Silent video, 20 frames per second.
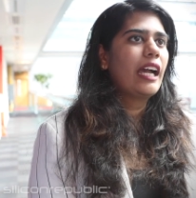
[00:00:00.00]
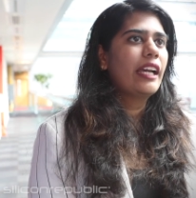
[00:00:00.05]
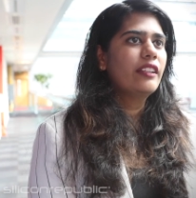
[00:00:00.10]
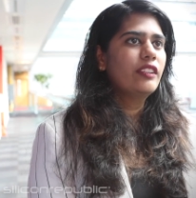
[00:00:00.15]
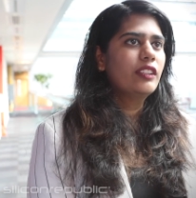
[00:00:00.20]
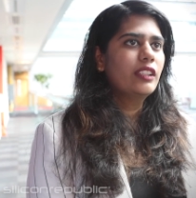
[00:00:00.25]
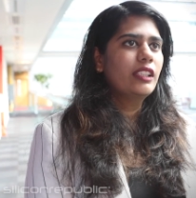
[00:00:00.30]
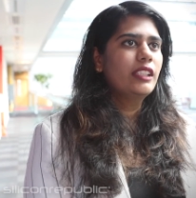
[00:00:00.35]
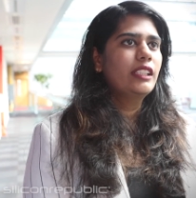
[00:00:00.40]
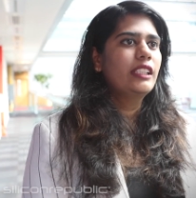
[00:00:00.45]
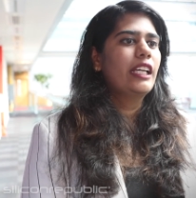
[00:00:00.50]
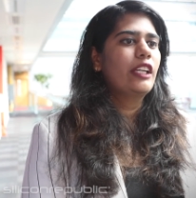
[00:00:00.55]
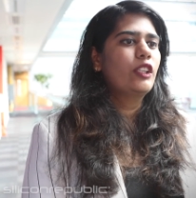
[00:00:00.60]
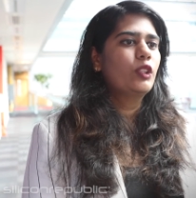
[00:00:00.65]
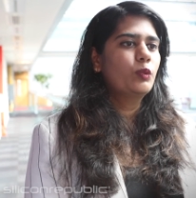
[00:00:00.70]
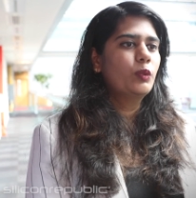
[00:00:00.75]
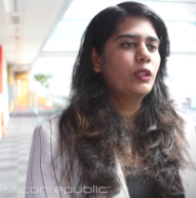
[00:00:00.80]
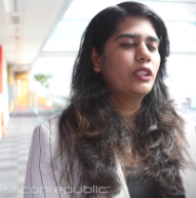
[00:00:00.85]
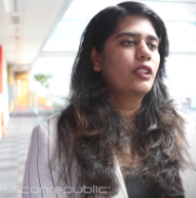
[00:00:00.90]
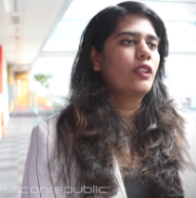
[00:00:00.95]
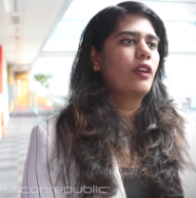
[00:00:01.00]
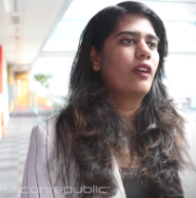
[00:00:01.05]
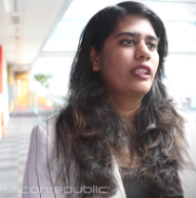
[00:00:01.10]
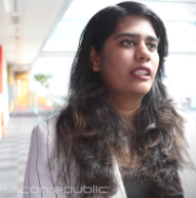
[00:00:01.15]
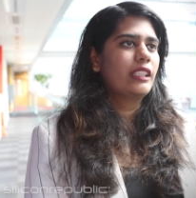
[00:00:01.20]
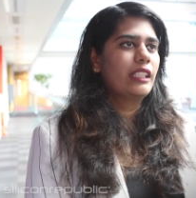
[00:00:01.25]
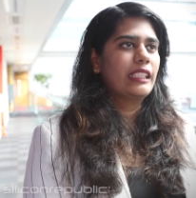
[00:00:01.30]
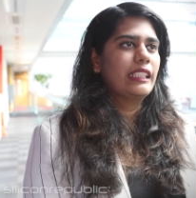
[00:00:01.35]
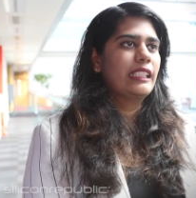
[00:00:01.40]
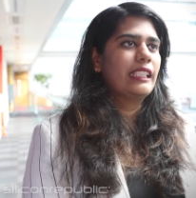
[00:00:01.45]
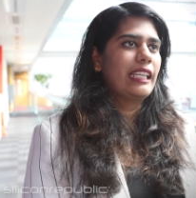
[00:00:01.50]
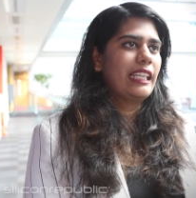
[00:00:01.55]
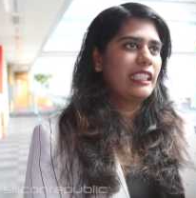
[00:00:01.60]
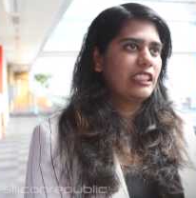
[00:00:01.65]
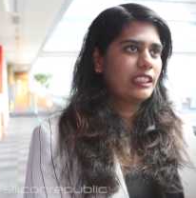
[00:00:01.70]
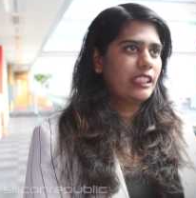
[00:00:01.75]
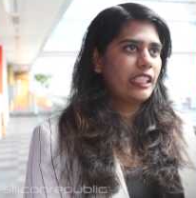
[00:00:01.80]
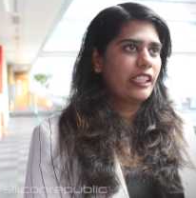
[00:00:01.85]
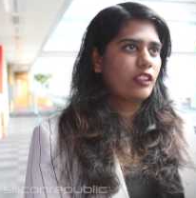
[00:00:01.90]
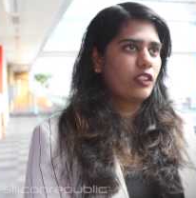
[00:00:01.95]
I really get to work on
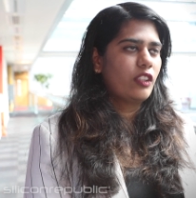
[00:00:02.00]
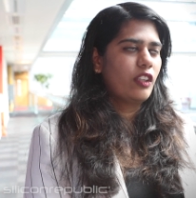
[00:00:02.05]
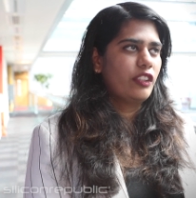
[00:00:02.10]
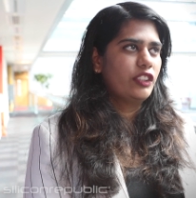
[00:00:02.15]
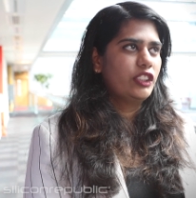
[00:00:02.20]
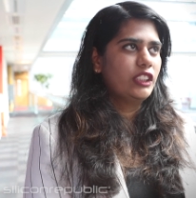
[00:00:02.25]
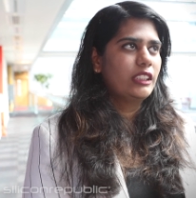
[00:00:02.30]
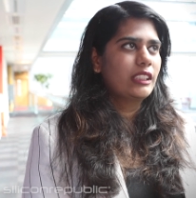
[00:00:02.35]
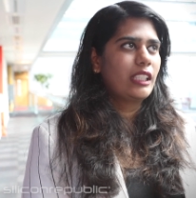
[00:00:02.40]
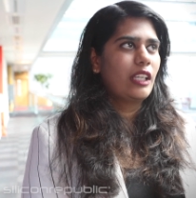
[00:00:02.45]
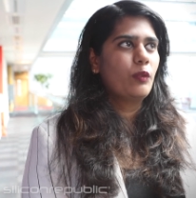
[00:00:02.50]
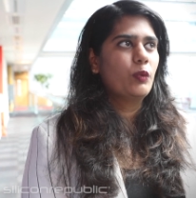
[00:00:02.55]
cutting-edge technologies.